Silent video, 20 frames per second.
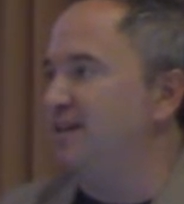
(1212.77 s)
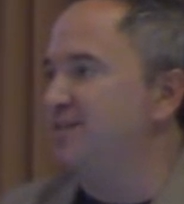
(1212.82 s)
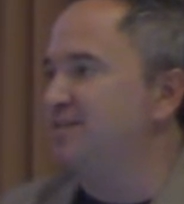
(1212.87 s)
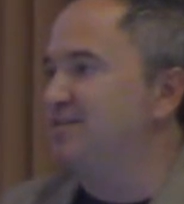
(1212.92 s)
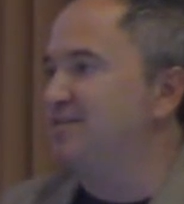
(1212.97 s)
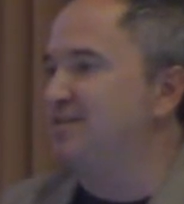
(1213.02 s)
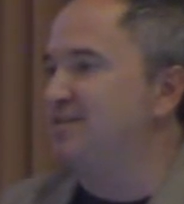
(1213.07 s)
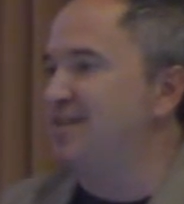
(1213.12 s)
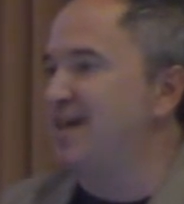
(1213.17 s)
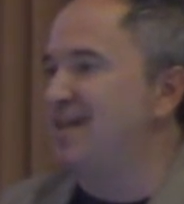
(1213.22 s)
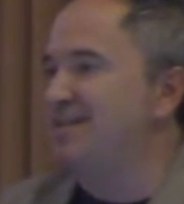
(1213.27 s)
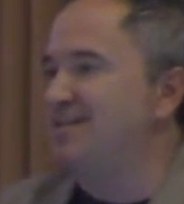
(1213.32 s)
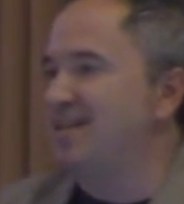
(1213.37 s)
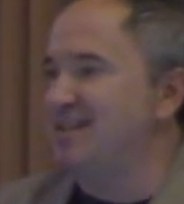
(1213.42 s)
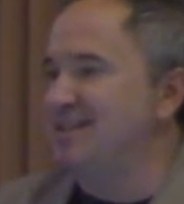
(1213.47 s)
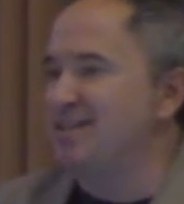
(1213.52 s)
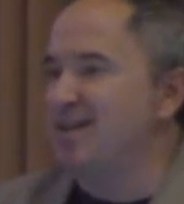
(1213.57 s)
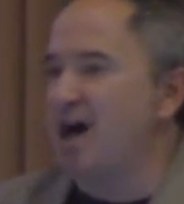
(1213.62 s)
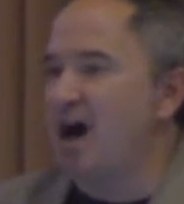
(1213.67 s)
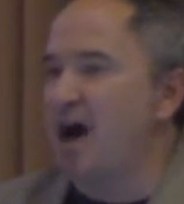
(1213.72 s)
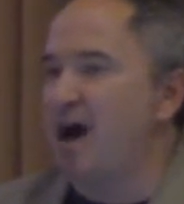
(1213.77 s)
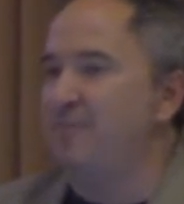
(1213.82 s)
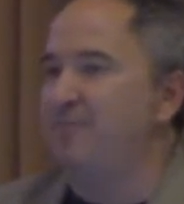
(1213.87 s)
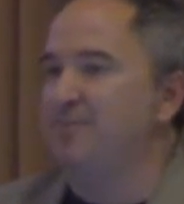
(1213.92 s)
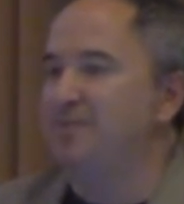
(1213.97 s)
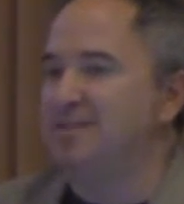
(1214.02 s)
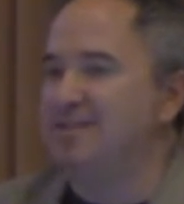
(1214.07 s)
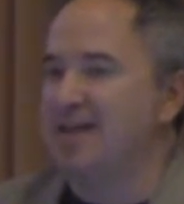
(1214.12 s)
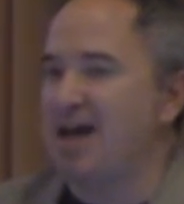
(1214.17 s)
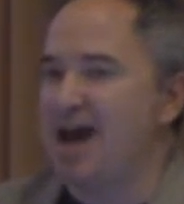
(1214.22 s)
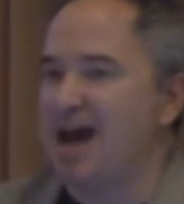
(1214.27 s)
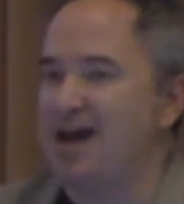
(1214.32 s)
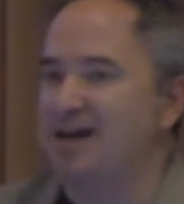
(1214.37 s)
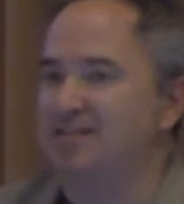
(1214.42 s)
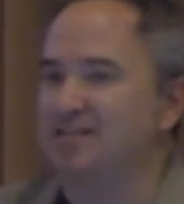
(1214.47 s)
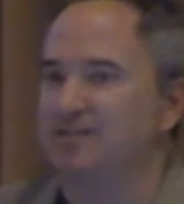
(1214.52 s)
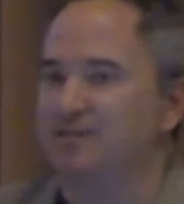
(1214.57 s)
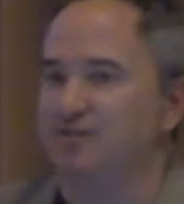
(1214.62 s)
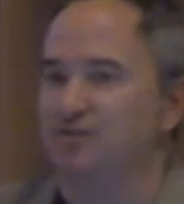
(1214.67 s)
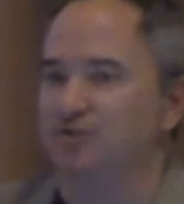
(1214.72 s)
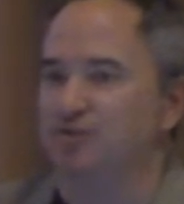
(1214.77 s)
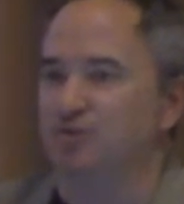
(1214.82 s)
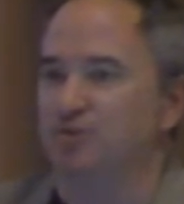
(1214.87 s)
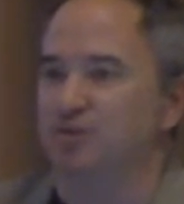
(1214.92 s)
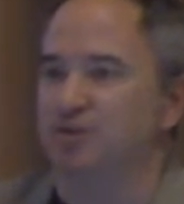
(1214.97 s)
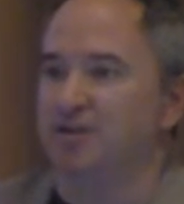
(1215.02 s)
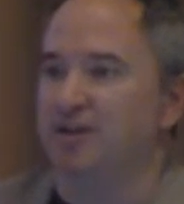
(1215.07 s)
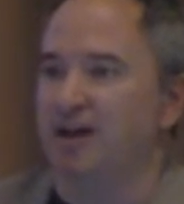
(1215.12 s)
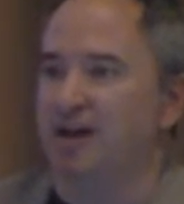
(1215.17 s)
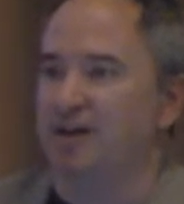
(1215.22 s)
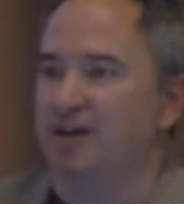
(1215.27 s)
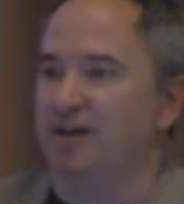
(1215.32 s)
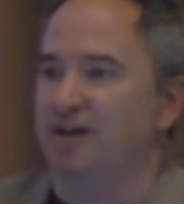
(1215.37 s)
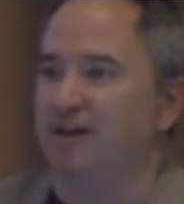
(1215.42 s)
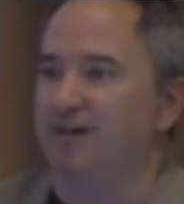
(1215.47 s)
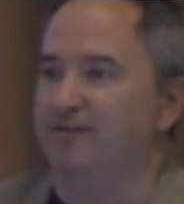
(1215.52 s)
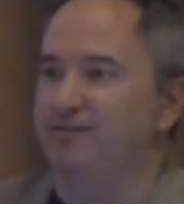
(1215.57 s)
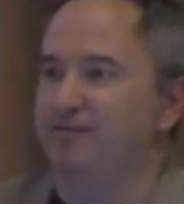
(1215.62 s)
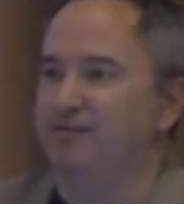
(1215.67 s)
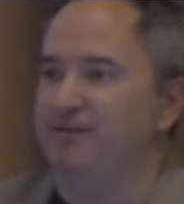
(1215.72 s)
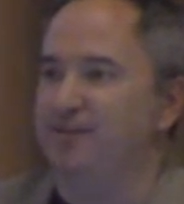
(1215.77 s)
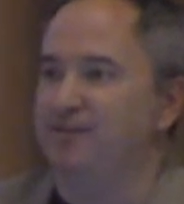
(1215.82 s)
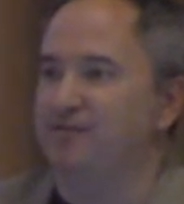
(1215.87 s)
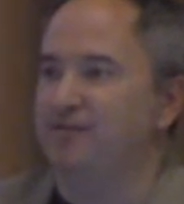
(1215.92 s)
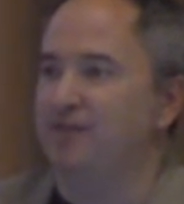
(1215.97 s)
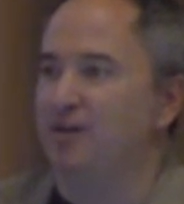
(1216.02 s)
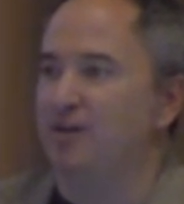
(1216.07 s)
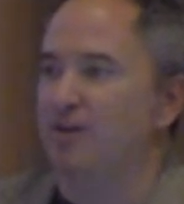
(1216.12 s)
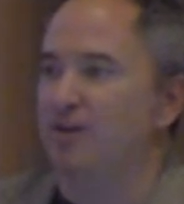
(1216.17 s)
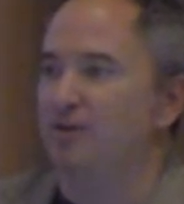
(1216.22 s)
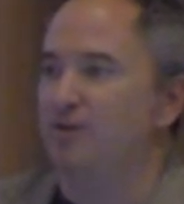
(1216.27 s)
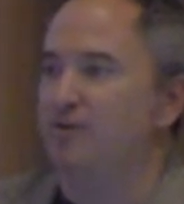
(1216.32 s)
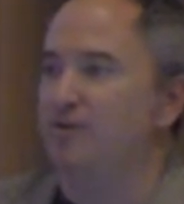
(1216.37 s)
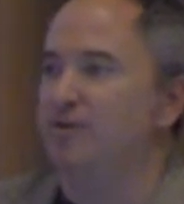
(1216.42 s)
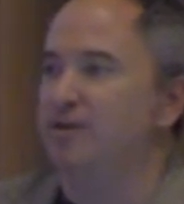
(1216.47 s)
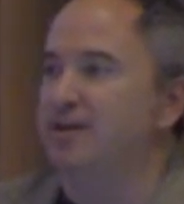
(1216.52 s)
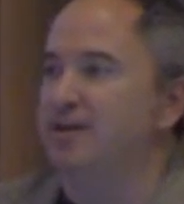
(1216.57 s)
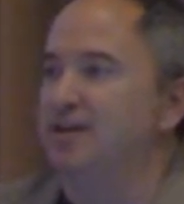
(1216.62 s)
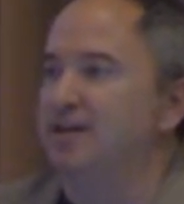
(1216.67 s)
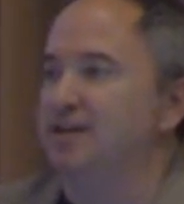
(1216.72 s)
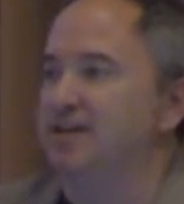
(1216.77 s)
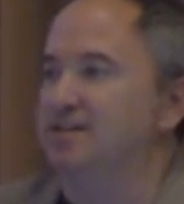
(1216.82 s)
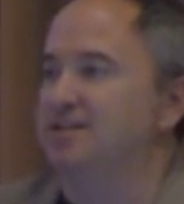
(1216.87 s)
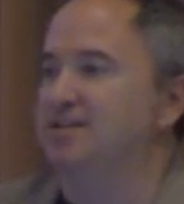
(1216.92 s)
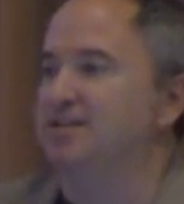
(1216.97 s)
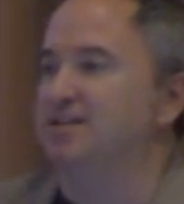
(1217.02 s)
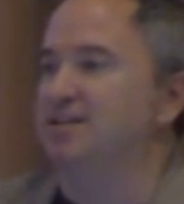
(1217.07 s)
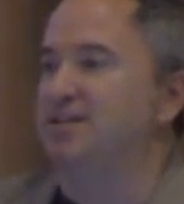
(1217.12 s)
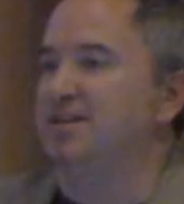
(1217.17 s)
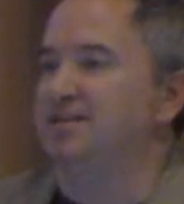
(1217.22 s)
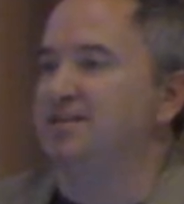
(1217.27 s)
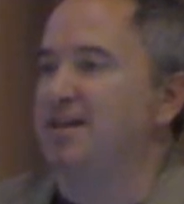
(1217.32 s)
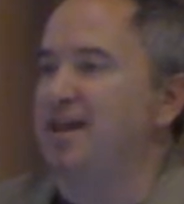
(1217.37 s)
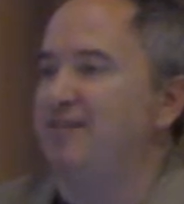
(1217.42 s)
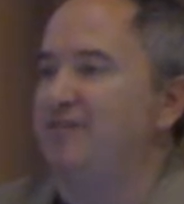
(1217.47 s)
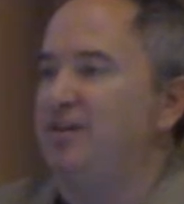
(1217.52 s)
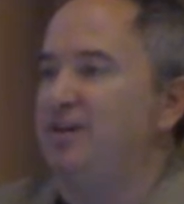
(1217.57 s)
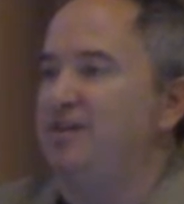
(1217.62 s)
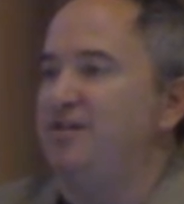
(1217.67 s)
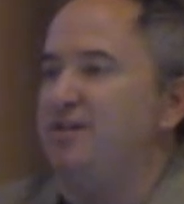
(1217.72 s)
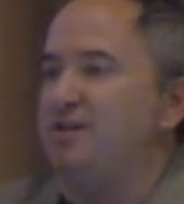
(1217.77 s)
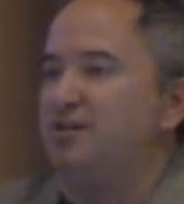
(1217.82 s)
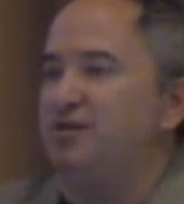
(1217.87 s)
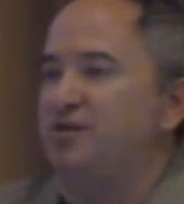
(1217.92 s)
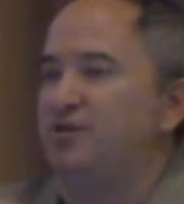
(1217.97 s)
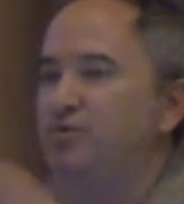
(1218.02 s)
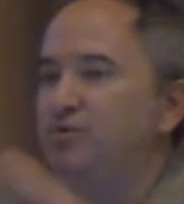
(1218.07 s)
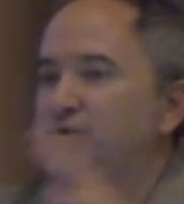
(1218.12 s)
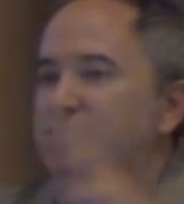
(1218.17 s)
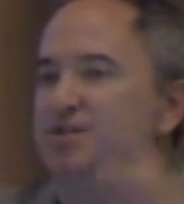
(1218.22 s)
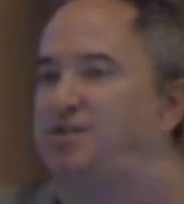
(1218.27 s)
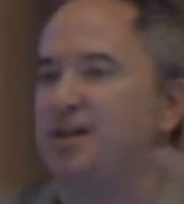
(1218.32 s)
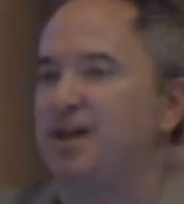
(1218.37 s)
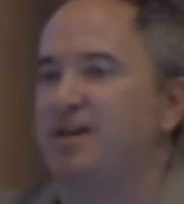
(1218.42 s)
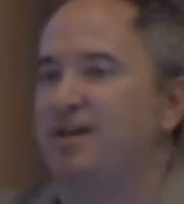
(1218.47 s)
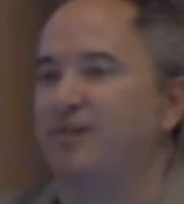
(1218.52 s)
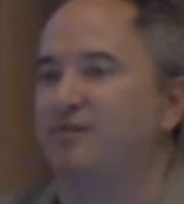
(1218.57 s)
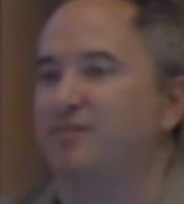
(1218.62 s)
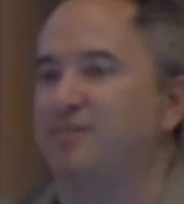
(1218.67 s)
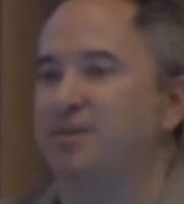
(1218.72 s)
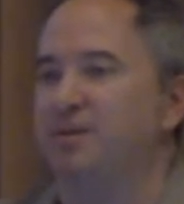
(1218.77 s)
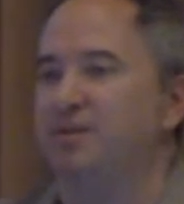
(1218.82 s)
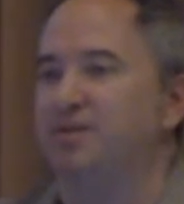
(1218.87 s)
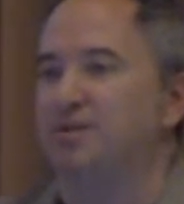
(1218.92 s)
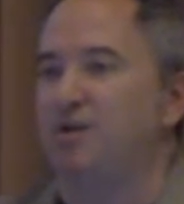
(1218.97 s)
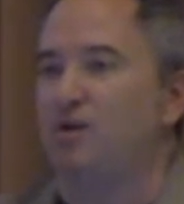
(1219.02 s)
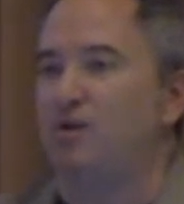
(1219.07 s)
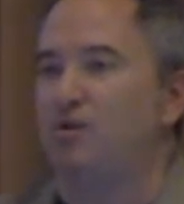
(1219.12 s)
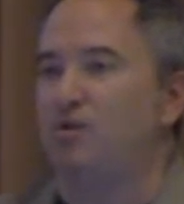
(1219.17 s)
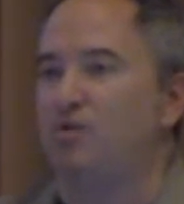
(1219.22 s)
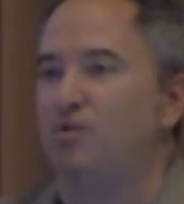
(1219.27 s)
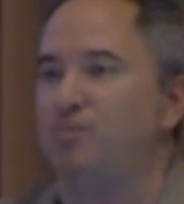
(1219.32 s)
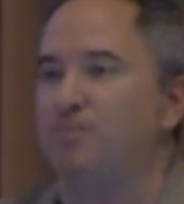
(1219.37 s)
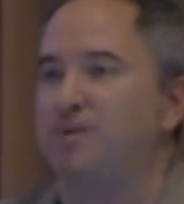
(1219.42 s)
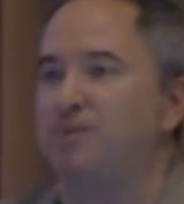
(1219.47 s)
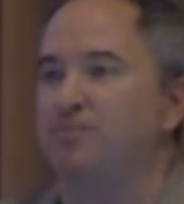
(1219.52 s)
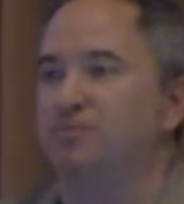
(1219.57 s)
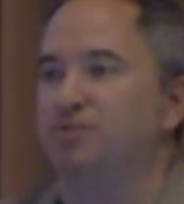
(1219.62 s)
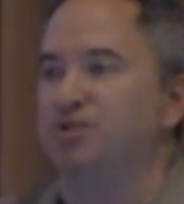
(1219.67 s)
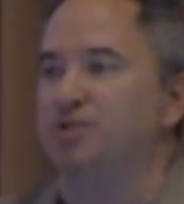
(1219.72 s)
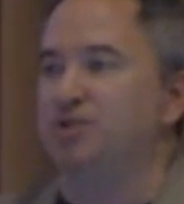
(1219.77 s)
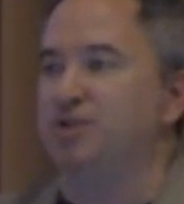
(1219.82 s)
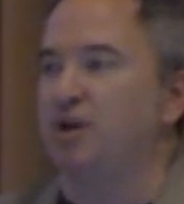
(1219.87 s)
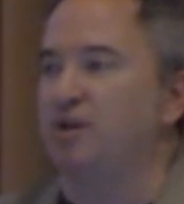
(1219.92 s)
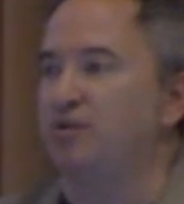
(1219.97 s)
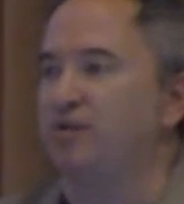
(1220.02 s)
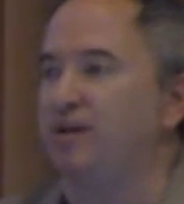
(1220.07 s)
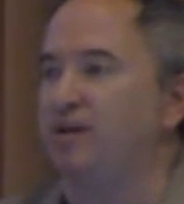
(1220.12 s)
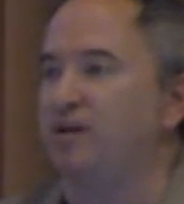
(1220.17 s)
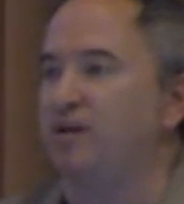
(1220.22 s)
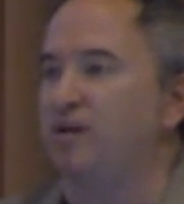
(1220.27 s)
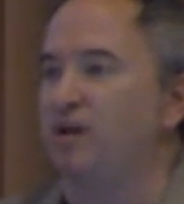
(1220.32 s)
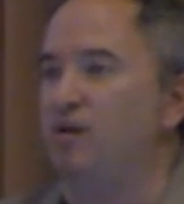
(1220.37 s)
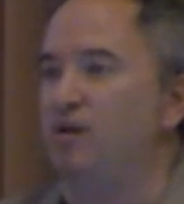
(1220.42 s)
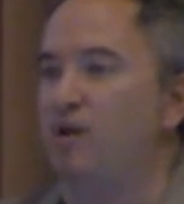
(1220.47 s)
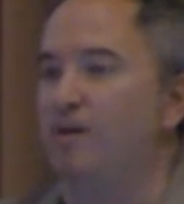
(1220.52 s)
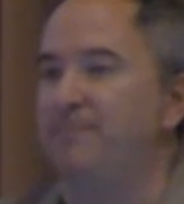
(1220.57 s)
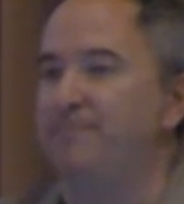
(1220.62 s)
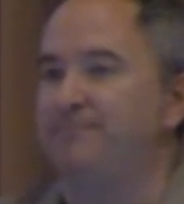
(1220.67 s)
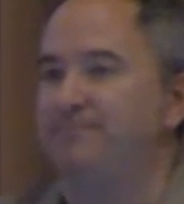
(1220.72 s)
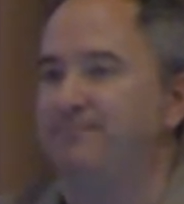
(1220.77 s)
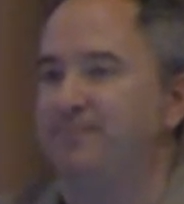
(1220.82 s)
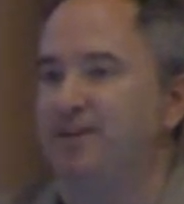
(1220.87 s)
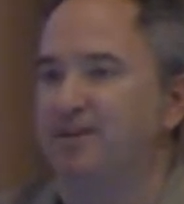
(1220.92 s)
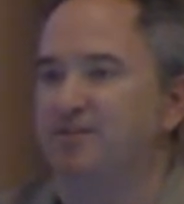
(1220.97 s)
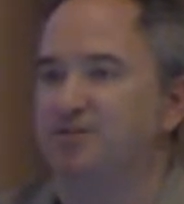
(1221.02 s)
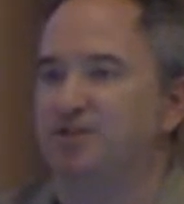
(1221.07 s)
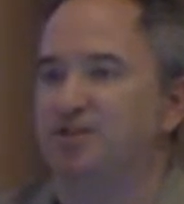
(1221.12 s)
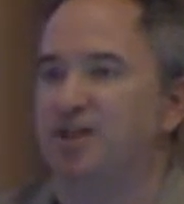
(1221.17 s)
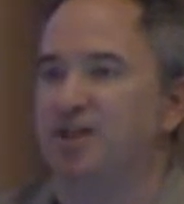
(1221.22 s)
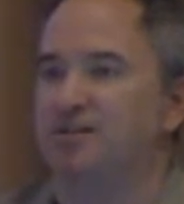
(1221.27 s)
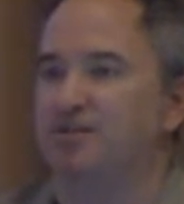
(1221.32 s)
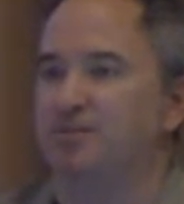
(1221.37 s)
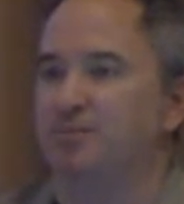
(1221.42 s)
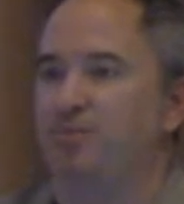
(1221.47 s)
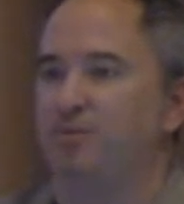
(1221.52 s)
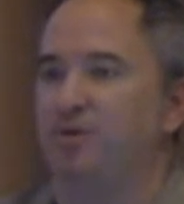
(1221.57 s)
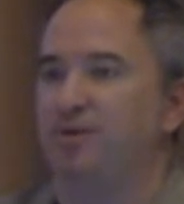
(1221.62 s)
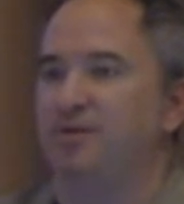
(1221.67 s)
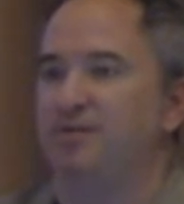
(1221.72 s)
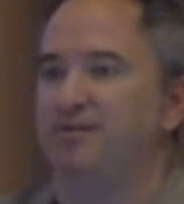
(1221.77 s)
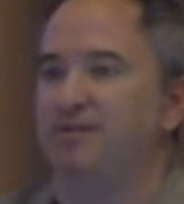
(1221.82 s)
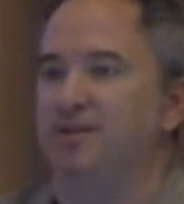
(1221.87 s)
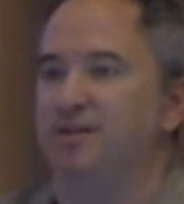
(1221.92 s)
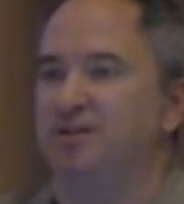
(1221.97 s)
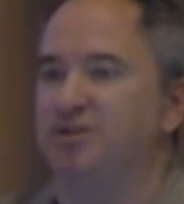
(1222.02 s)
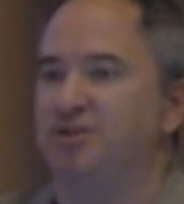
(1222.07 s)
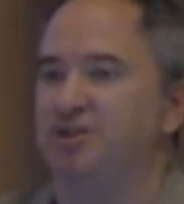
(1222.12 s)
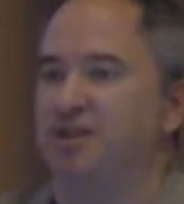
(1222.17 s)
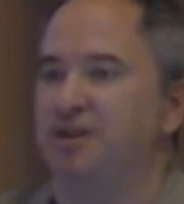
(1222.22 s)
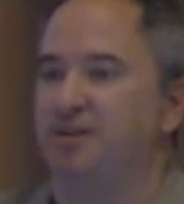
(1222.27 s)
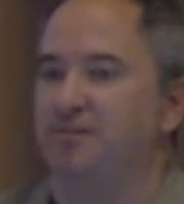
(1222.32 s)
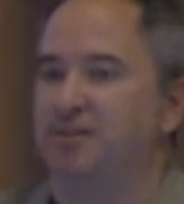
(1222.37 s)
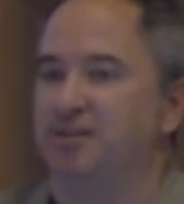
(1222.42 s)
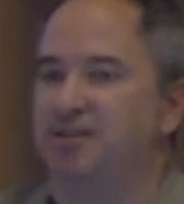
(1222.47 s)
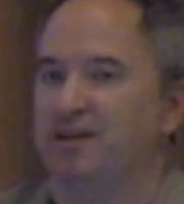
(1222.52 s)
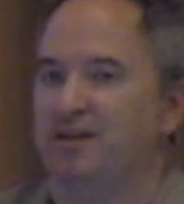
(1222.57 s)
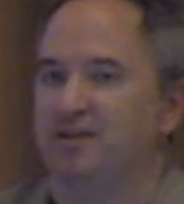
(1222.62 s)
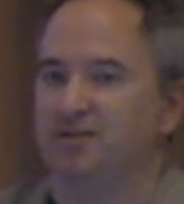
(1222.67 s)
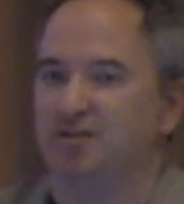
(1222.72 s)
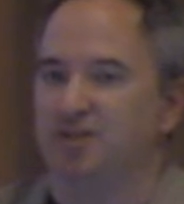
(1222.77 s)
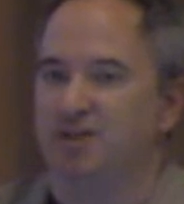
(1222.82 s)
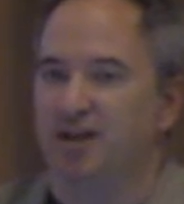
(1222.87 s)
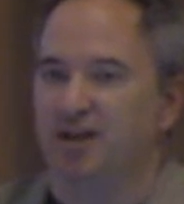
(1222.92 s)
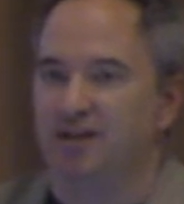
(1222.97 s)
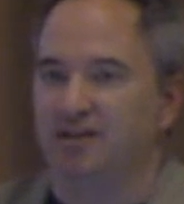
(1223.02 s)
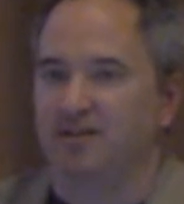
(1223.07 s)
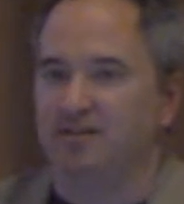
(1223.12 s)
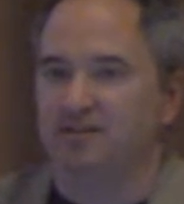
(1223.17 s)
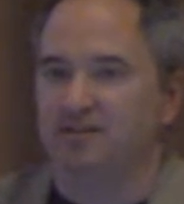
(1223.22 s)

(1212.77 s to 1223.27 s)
That's a top task for Georgia.gov, even though it doesn't have anything to do with state government as a whole. People just go there and go, oh, there's child support. I need to check on my child's check.